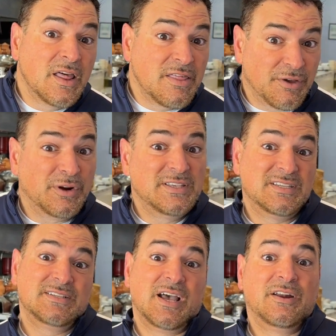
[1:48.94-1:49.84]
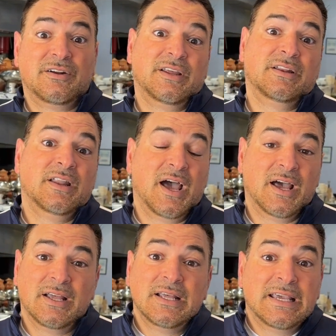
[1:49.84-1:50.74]
3,600 in,
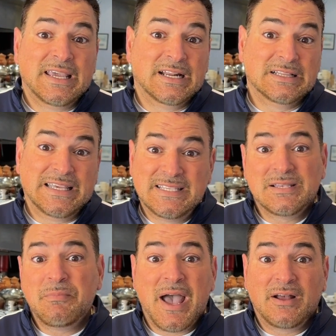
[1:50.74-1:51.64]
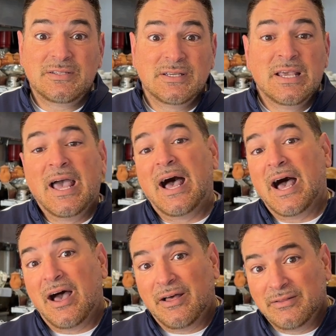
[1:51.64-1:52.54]
uh, in a lease amount,
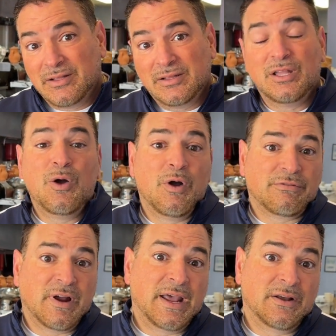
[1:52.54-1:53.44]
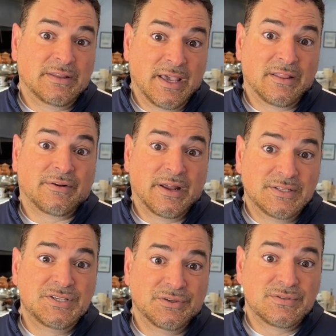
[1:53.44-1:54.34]
uh, low overhead on the other end
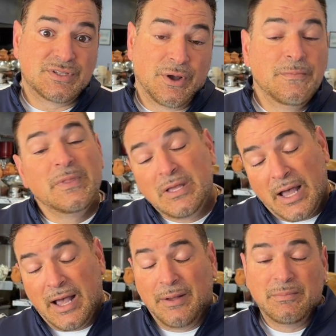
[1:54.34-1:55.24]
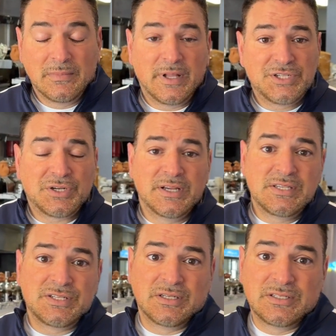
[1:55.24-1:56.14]
too. So um, let's
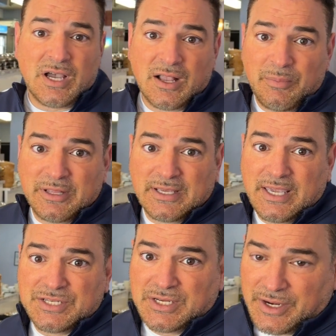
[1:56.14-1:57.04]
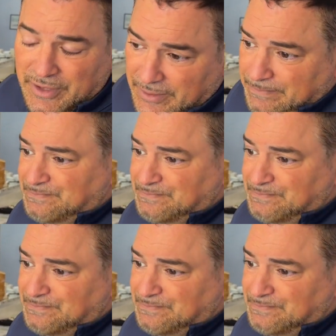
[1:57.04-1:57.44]
transition and talk about the kitchen area.